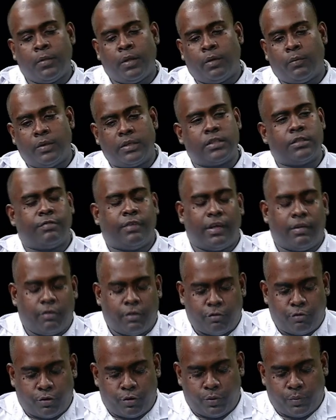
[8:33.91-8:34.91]
Which is
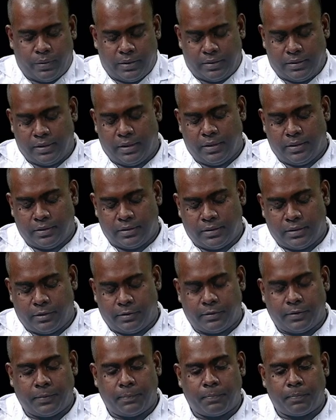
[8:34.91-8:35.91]
$500,
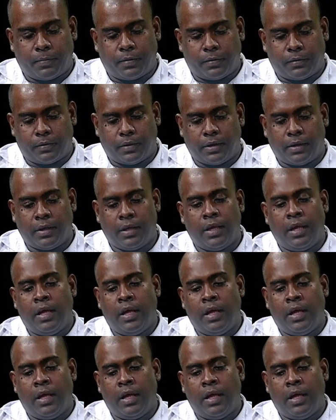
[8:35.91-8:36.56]
sorry, okay?